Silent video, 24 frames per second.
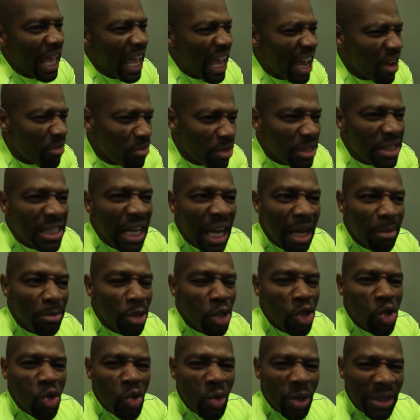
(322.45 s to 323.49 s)
Every
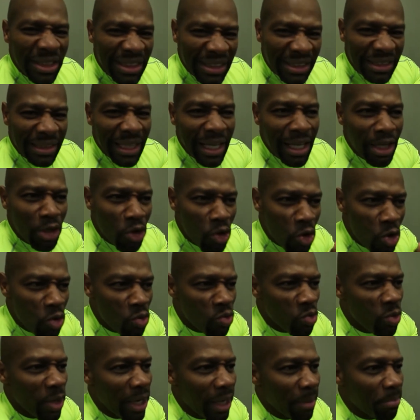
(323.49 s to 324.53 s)
time you do a set
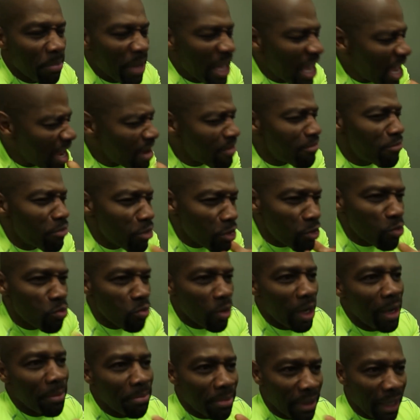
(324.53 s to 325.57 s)
or rep, every
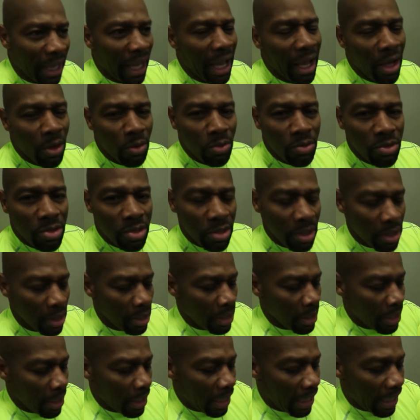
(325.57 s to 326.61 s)
rep counts,
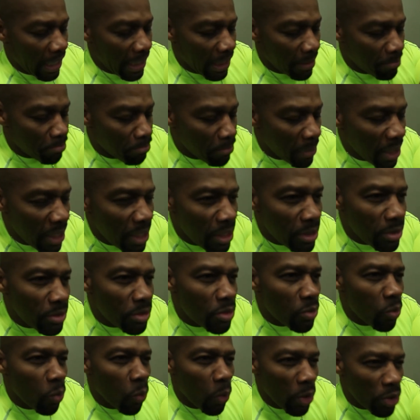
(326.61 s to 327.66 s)
and it
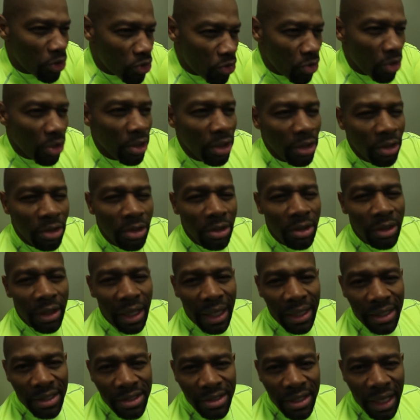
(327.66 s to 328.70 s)
means what you're going to
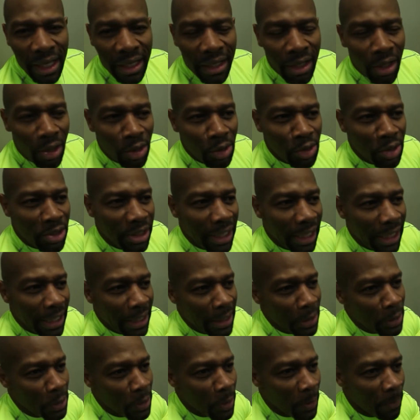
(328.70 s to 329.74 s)
look like standing on
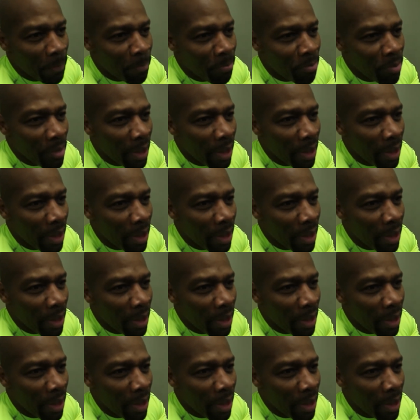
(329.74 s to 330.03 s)
stage.